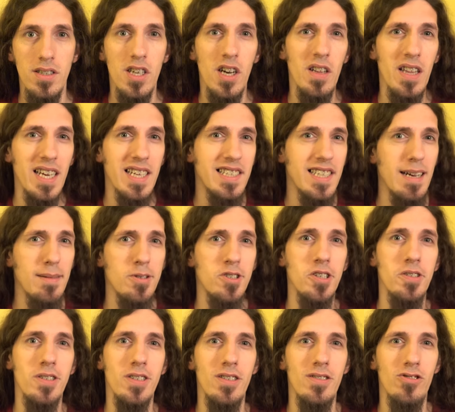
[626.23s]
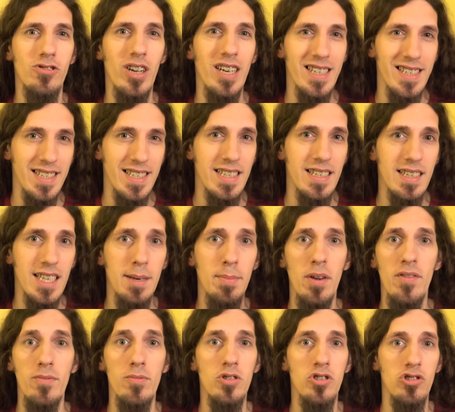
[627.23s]
You know, they established those drugs to keep
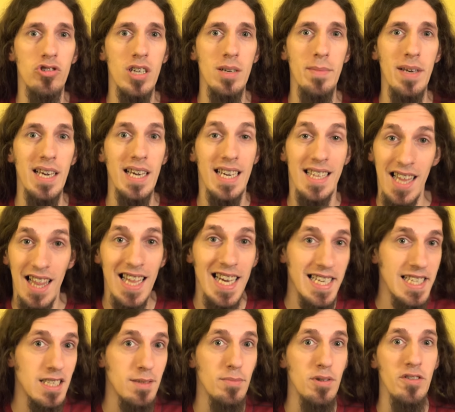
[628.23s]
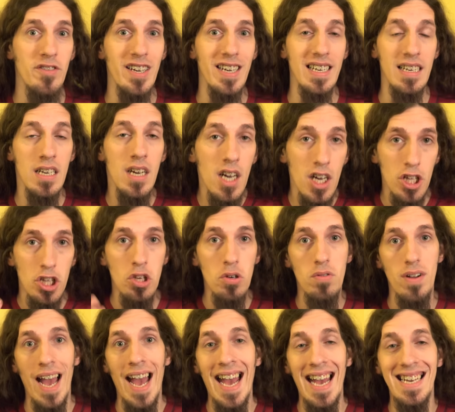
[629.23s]
you from dreaming in the last movie, and
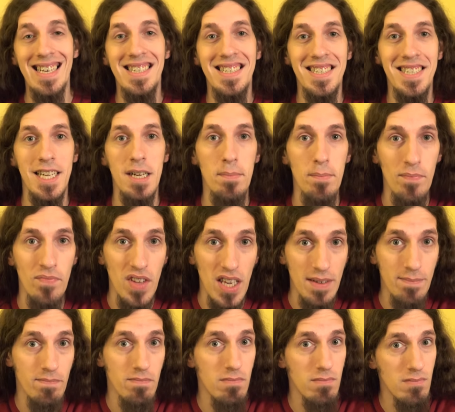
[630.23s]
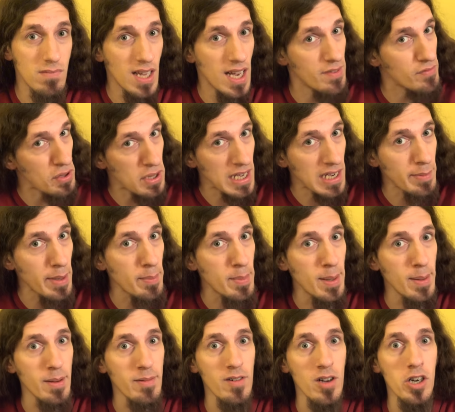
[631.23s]
you had some. Yep. Ever think about
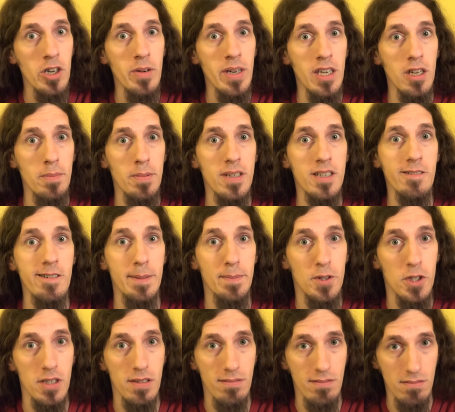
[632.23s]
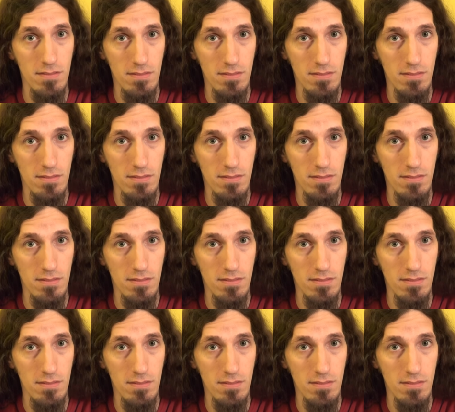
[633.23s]
maybe renewing your prescription?